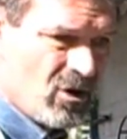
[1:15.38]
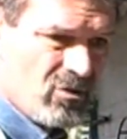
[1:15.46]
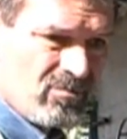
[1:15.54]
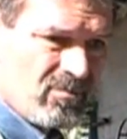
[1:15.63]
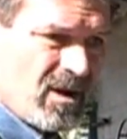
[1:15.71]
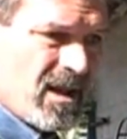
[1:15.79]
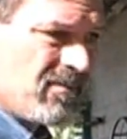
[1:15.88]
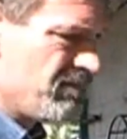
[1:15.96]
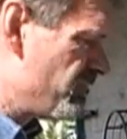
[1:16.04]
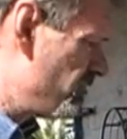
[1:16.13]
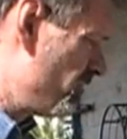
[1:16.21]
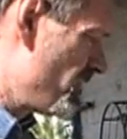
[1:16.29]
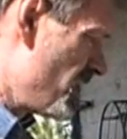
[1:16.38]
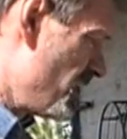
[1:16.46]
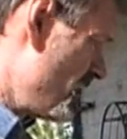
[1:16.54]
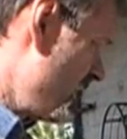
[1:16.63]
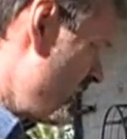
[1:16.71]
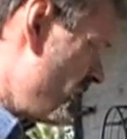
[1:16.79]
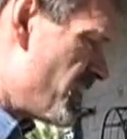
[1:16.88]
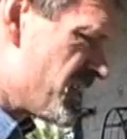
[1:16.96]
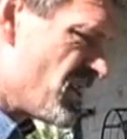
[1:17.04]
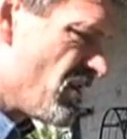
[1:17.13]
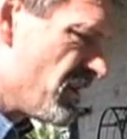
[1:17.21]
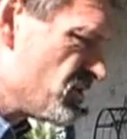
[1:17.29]
you know my my
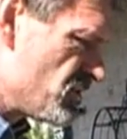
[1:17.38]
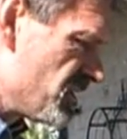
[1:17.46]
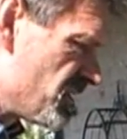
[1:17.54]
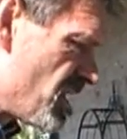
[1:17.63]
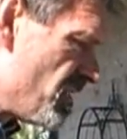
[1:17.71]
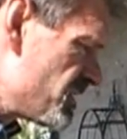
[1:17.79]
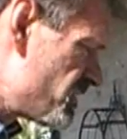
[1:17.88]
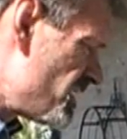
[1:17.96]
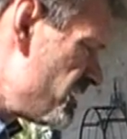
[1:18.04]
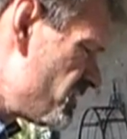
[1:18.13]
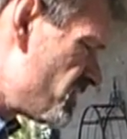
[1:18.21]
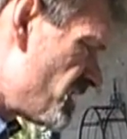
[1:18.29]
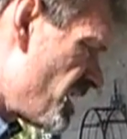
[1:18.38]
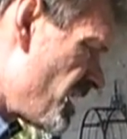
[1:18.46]
knowledge and common sense,